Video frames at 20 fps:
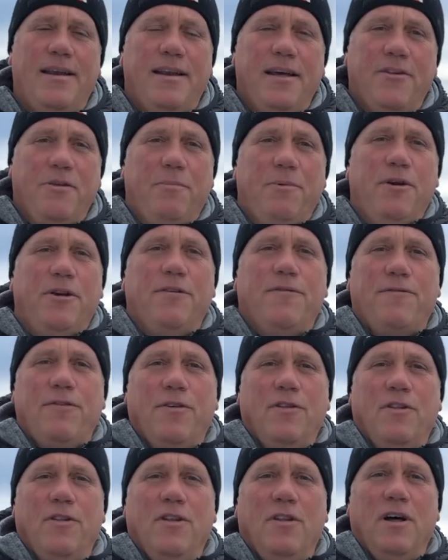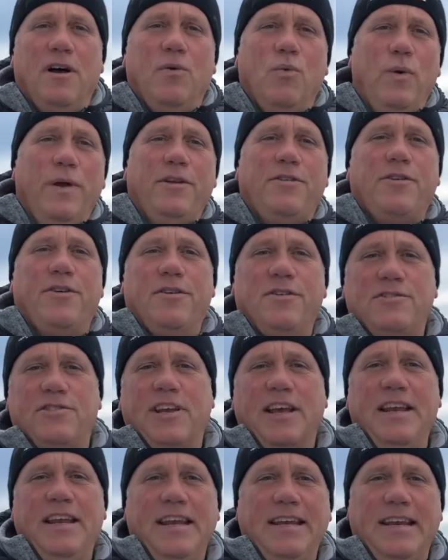Hi, another beautiful winter
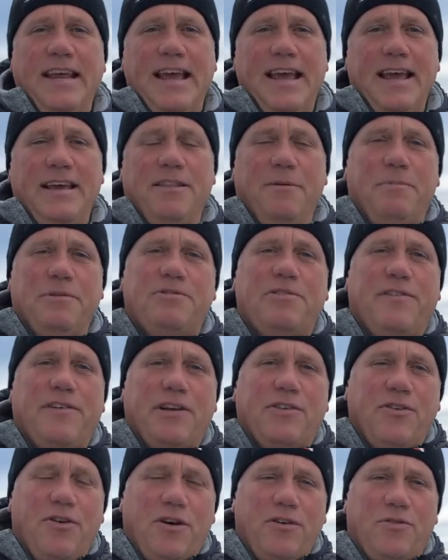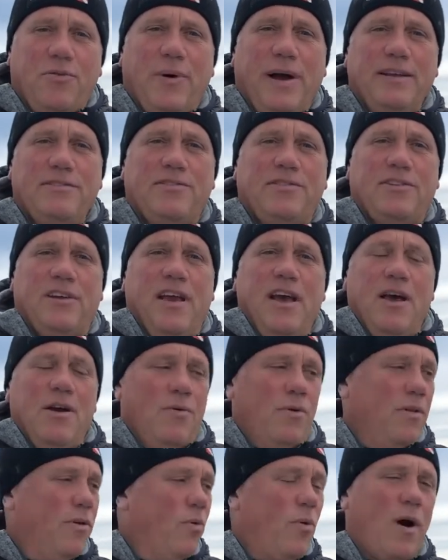sunny day in the Pacific Northwest
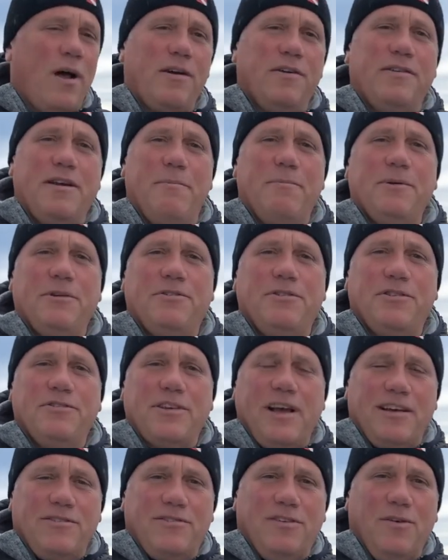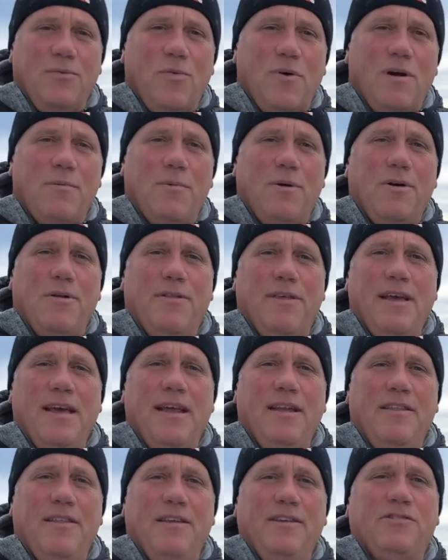where the water temperature is actually warmer
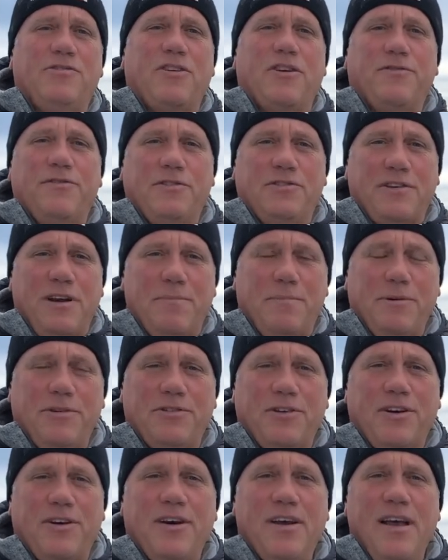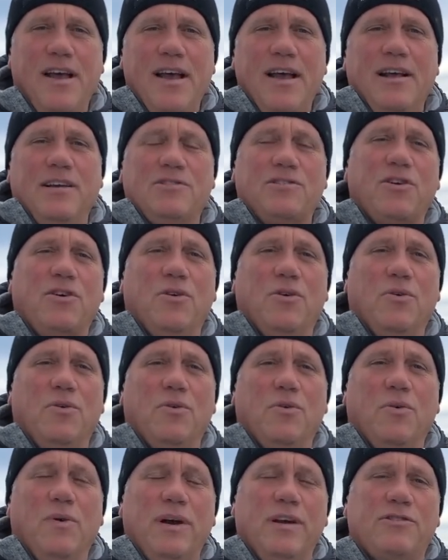than the surface temperature. So
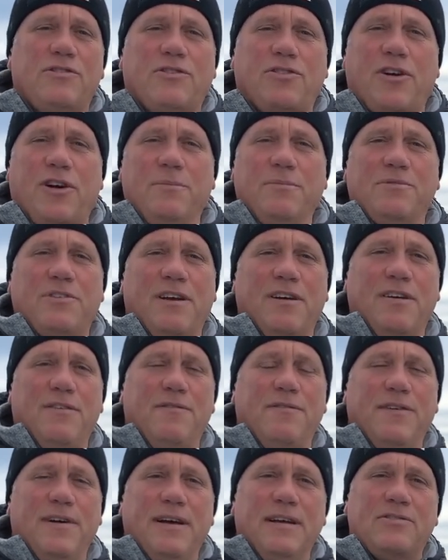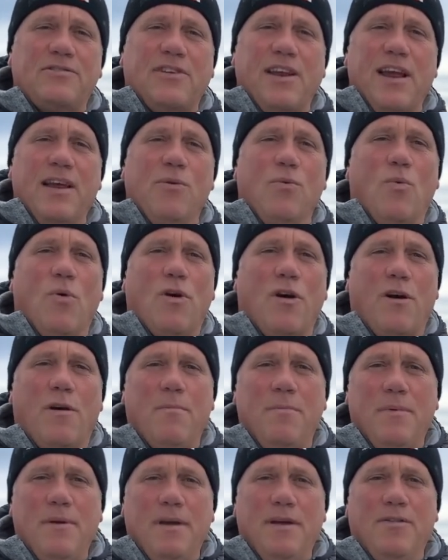in terms of staying
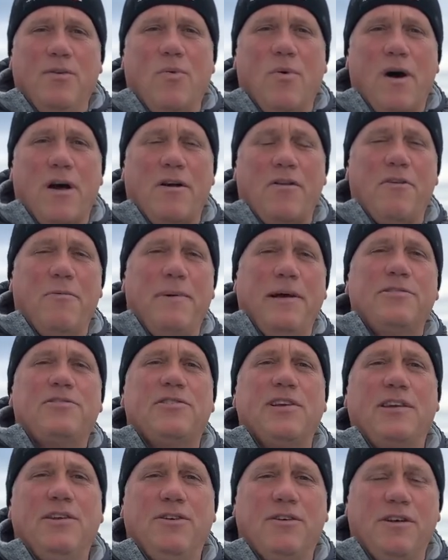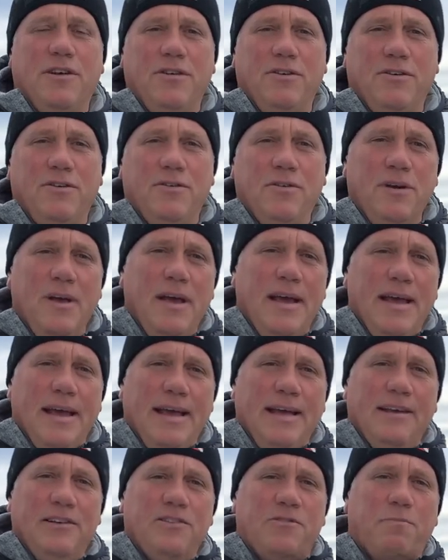warm in the water, the best thing you can
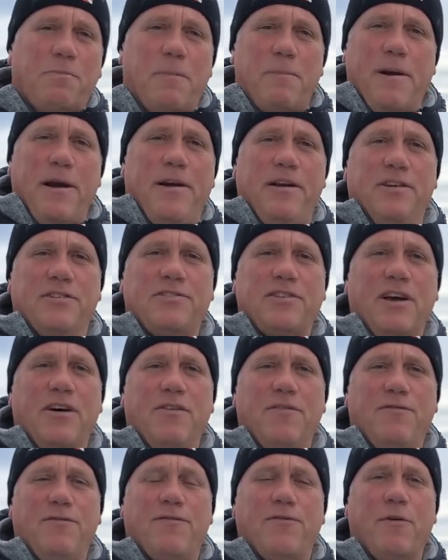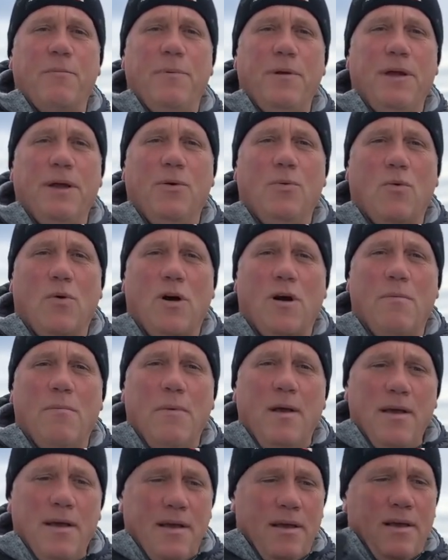do is prepare yourself for being
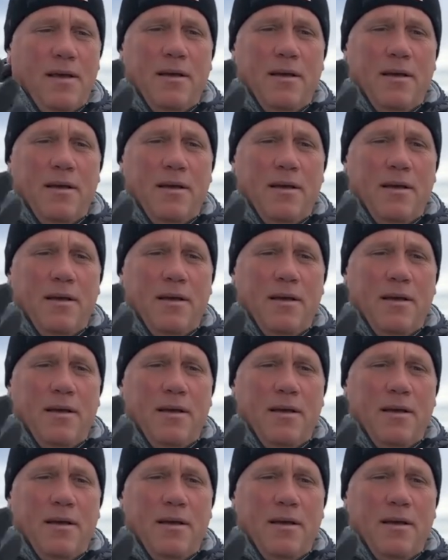warm.